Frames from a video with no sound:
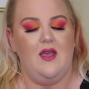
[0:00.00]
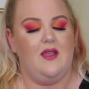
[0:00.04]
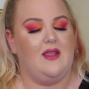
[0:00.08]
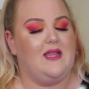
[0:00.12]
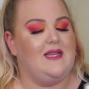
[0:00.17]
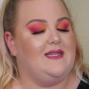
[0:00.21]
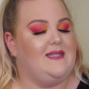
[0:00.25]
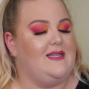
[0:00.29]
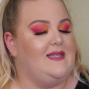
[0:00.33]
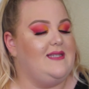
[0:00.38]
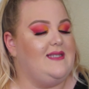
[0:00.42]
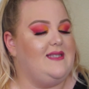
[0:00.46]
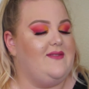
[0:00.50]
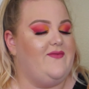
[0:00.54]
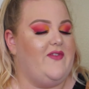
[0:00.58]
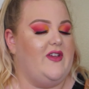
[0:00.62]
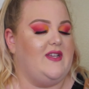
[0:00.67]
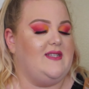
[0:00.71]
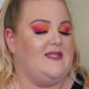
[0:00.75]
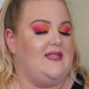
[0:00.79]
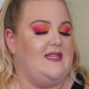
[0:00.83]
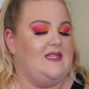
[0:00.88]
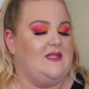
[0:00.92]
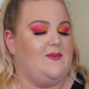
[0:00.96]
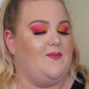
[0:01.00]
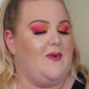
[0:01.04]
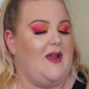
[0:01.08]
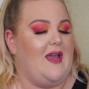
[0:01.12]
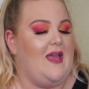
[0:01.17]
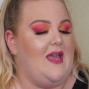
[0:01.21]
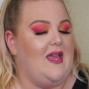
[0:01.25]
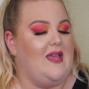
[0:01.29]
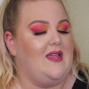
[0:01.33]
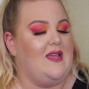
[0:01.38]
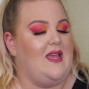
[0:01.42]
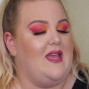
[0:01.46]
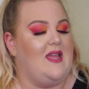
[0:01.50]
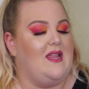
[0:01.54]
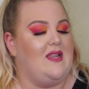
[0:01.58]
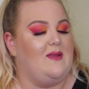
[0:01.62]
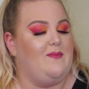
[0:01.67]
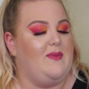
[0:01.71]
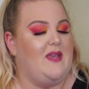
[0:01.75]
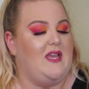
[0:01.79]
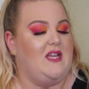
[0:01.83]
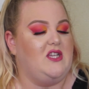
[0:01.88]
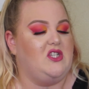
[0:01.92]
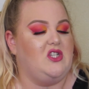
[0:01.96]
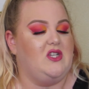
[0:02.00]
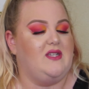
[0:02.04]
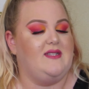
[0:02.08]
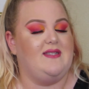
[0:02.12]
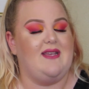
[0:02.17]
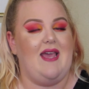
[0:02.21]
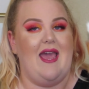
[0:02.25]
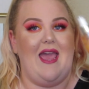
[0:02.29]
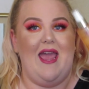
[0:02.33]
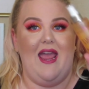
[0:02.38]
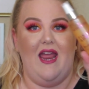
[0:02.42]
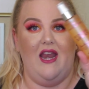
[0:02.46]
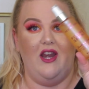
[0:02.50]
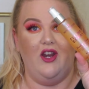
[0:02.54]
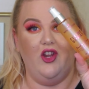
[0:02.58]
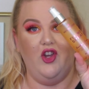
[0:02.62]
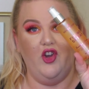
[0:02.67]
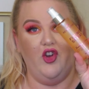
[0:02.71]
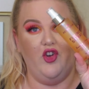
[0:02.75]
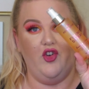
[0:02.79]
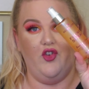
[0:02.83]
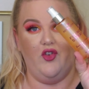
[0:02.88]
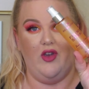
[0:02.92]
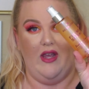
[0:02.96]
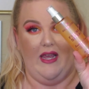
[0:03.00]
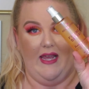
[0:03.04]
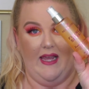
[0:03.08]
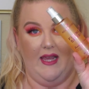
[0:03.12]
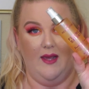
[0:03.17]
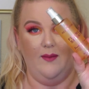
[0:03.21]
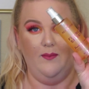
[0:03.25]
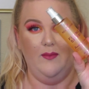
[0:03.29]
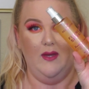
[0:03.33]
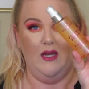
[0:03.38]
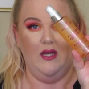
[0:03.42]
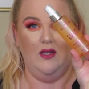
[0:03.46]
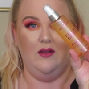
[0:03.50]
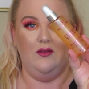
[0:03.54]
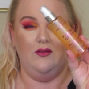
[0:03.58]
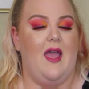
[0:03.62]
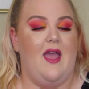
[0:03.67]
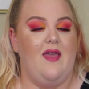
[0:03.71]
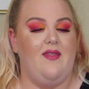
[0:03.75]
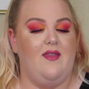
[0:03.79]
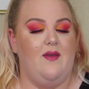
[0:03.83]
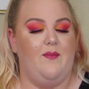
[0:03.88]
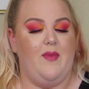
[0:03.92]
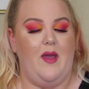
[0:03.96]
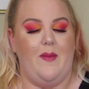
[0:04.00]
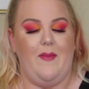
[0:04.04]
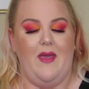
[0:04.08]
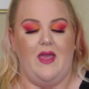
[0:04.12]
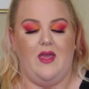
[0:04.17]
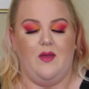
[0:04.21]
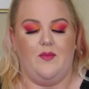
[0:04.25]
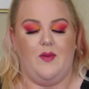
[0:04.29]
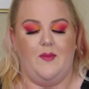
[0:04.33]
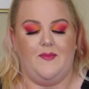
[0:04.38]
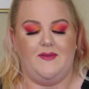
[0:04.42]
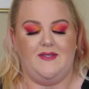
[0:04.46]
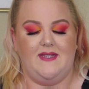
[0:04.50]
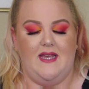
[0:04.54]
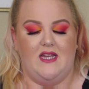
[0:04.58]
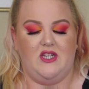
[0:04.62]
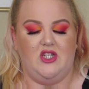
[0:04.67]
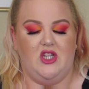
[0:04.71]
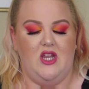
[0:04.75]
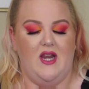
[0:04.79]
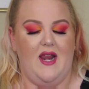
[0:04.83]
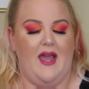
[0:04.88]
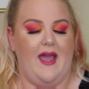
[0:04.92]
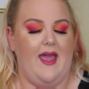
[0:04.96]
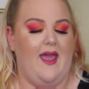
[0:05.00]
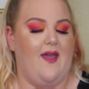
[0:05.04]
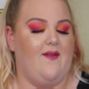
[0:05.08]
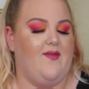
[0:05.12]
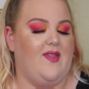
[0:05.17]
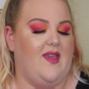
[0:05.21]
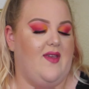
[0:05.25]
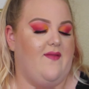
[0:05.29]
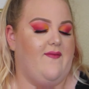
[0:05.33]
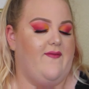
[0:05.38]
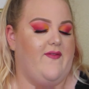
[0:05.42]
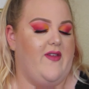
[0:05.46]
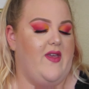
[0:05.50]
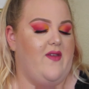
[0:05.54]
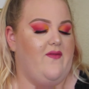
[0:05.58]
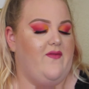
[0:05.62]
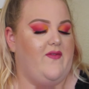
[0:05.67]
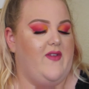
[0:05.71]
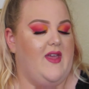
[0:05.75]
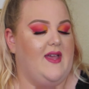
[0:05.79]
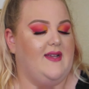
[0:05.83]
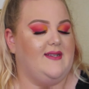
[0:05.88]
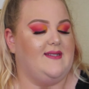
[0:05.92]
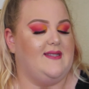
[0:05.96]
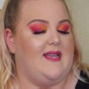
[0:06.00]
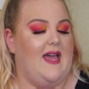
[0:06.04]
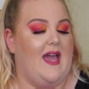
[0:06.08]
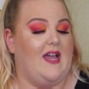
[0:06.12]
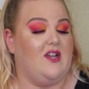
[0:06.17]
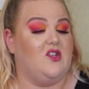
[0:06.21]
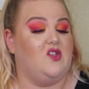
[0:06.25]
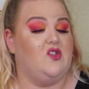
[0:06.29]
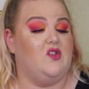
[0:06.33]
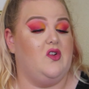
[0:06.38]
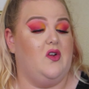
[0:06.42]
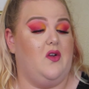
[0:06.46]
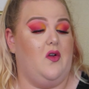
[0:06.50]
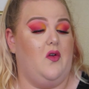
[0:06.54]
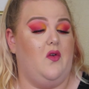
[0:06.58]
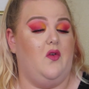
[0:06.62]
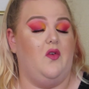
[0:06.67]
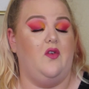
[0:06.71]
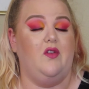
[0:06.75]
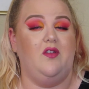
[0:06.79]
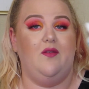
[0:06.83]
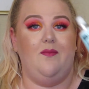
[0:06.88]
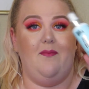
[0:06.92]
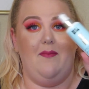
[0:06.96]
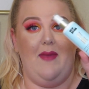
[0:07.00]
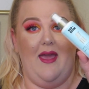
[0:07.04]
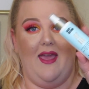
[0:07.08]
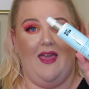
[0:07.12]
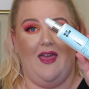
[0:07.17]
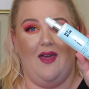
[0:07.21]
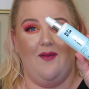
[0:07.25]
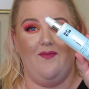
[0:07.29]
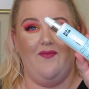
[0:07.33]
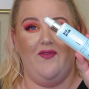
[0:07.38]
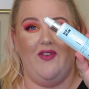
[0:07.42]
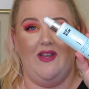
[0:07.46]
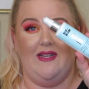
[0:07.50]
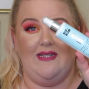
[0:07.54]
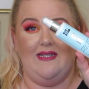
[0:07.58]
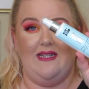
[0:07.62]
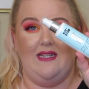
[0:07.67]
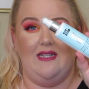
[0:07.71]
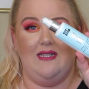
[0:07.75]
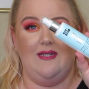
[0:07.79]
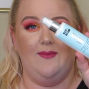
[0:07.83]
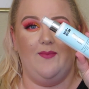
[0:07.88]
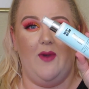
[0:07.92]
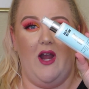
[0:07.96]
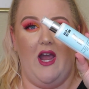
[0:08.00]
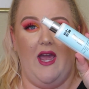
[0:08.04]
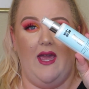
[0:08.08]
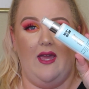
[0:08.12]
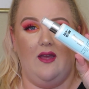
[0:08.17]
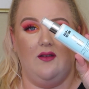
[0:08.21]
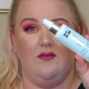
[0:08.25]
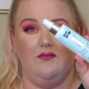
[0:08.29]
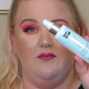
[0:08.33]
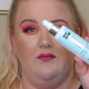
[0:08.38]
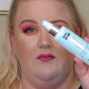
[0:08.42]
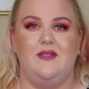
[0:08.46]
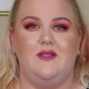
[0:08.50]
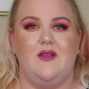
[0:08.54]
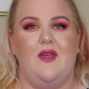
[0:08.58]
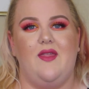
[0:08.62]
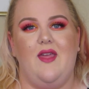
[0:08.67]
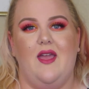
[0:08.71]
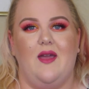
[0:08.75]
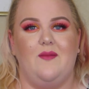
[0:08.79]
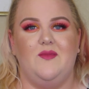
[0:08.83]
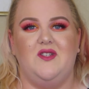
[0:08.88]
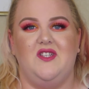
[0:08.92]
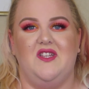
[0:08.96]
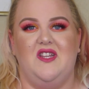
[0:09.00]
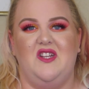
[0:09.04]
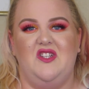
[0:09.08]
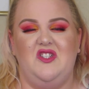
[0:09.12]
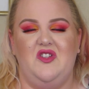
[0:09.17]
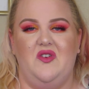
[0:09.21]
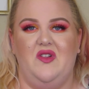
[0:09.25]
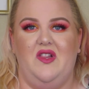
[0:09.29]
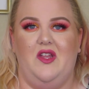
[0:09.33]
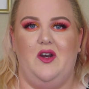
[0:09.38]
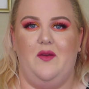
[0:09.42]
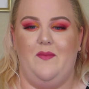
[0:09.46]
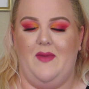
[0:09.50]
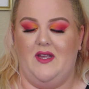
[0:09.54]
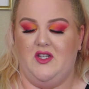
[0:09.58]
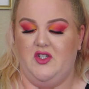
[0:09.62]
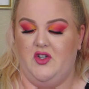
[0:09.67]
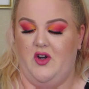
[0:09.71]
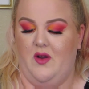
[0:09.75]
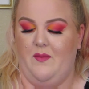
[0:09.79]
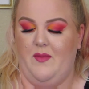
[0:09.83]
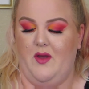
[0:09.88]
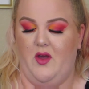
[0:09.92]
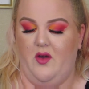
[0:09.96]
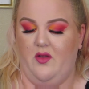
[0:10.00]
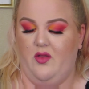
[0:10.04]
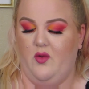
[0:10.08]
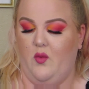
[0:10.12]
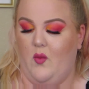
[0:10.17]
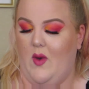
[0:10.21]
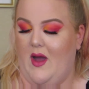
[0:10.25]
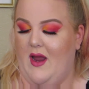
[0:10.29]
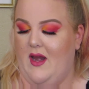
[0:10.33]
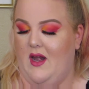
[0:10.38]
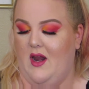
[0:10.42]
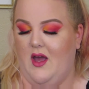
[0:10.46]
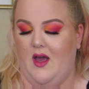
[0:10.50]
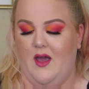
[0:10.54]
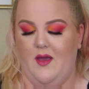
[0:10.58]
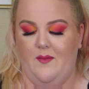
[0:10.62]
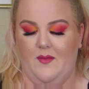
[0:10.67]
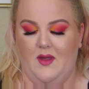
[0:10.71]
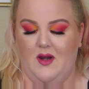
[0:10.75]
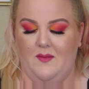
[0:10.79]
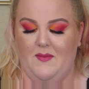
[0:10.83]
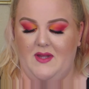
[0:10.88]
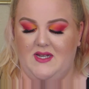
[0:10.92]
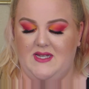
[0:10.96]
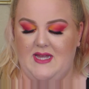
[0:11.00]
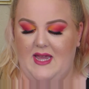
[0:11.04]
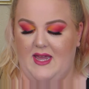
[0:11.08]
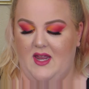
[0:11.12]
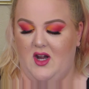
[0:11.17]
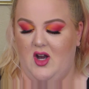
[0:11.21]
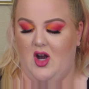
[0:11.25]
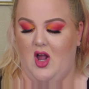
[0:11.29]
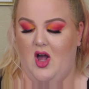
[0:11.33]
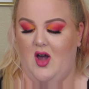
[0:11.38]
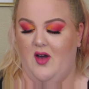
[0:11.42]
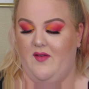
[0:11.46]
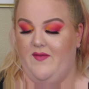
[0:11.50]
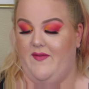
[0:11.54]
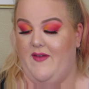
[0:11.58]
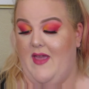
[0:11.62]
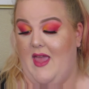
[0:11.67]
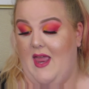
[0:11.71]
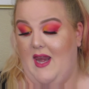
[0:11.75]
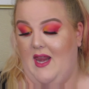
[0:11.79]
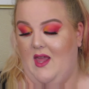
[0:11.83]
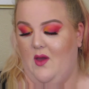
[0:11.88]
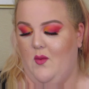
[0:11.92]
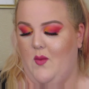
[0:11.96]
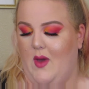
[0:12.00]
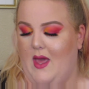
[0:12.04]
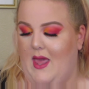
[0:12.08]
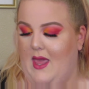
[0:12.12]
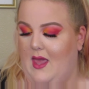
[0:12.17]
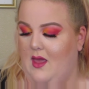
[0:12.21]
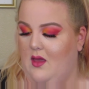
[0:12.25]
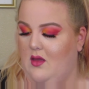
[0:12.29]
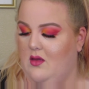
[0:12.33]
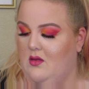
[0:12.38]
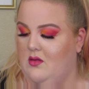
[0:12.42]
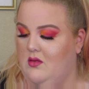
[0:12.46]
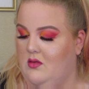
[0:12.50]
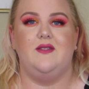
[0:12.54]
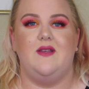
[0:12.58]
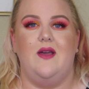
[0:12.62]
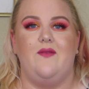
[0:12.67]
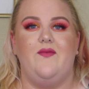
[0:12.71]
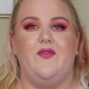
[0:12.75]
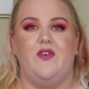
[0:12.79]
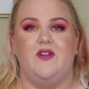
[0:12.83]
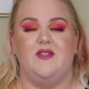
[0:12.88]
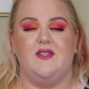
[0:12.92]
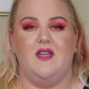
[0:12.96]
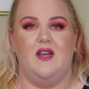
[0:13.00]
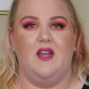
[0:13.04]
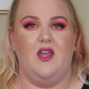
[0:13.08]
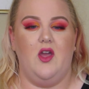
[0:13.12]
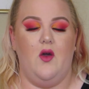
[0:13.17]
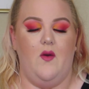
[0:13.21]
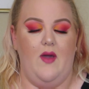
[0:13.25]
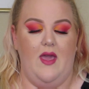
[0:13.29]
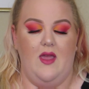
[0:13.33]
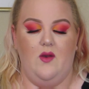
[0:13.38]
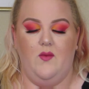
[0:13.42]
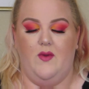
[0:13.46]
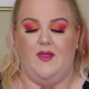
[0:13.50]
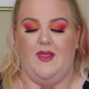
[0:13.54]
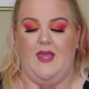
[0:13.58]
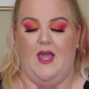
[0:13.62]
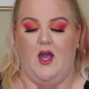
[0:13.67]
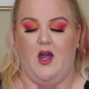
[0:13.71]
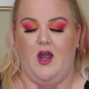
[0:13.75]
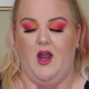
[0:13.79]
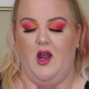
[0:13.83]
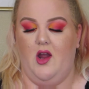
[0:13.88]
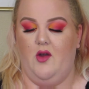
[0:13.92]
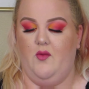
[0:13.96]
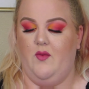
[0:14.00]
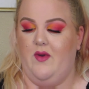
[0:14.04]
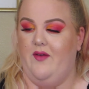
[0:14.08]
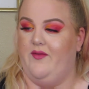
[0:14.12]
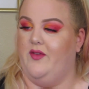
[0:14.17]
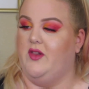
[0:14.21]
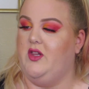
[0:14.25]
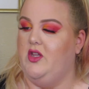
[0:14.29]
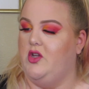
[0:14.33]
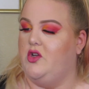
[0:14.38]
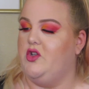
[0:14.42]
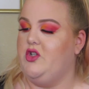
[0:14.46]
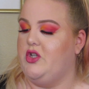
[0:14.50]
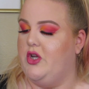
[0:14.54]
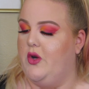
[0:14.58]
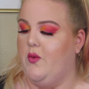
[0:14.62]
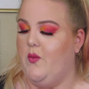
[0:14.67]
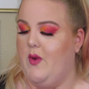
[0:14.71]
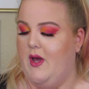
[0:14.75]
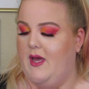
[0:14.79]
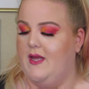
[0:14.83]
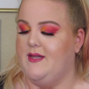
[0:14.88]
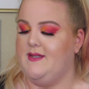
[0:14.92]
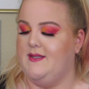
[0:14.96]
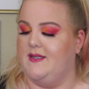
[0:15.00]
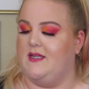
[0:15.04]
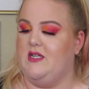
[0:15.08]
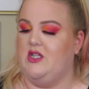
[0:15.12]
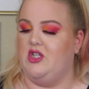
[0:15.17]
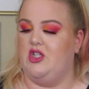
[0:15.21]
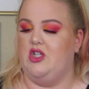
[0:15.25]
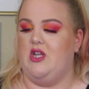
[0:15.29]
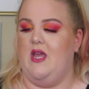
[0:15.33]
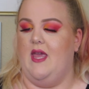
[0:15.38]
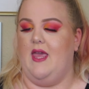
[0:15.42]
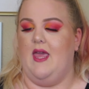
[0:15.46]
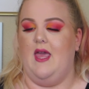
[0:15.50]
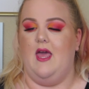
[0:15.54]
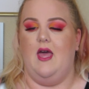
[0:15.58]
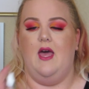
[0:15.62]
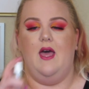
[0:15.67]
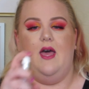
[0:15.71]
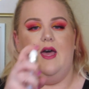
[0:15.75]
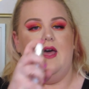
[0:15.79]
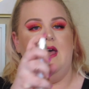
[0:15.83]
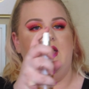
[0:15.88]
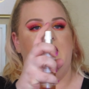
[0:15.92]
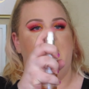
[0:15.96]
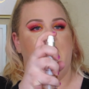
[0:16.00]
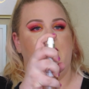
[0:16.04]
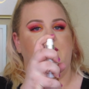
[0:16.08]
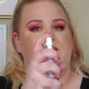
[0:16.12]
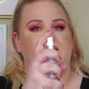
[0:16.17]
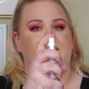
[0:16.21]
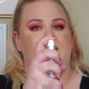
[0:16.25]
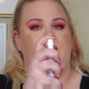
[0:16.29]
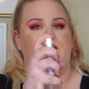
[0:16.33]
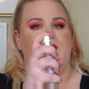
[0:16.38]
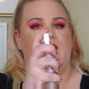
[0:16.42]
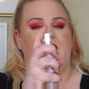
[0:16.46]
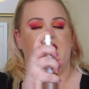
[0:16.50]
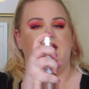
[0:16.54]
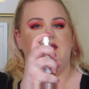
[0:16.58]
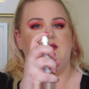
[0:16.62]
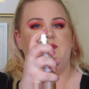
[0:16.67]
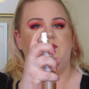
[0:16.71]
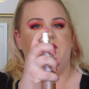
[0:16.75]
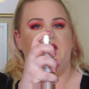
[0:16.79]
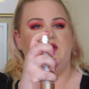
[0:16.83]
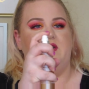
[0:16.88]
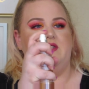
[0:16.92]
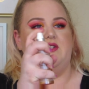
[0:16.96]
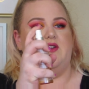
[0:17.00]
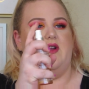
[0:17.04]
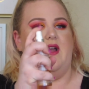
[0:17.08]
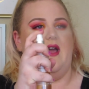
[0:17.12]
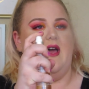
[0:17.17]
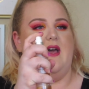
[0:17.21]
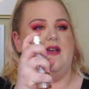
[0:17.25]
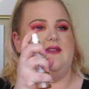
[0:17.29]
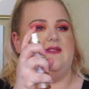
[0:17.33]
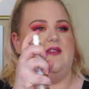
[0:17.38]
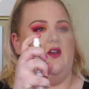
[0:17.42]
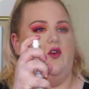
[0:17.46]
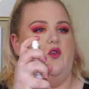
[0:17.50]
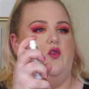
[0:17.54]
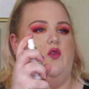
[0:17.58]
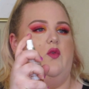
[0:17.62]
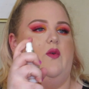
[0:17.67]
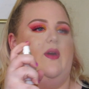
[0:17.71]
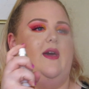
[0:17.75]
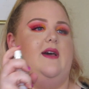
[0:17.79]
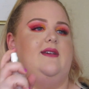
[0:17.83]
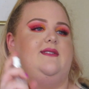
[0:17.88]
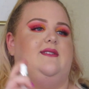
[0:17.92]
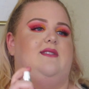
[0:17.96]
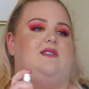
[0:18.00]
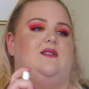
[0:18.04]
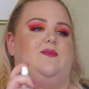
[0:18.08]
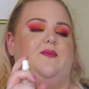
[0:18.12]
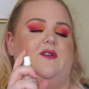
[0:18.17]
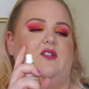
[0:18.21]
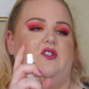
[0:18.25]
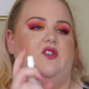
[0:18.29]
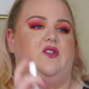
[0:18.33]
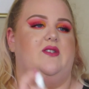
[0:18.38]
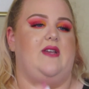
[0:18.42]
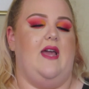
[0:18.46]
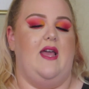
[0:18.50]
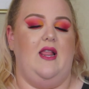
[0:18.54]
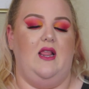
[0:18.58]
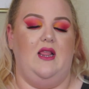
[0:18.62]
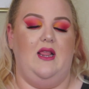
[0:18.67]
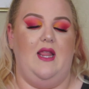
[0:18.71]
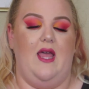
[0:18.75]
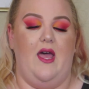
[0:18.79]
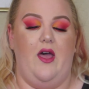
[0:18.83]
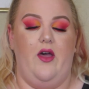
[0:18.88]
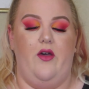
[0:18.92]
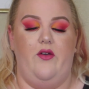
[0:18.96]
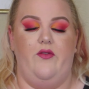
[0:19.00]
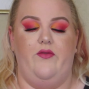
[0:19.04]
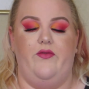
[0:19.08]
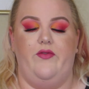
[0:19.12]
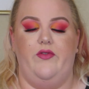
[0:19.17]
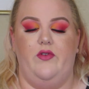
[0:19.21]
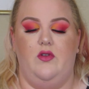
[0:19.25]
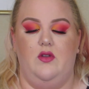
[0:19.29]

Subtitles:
This is fixing spray in Peaches and Cream. And then by Makeup Obsession, I have the Fit Fix Extra Hold Makeup Fixing Spray. So I think I'm just going to do a little mixture of both. Why not? I'm going to be taking her off anyway. So I'm first going to go in with the I Heart Revolution one. So let's shake it up, see what kind of spritzer it has. Ooh, it has the spritzers I love.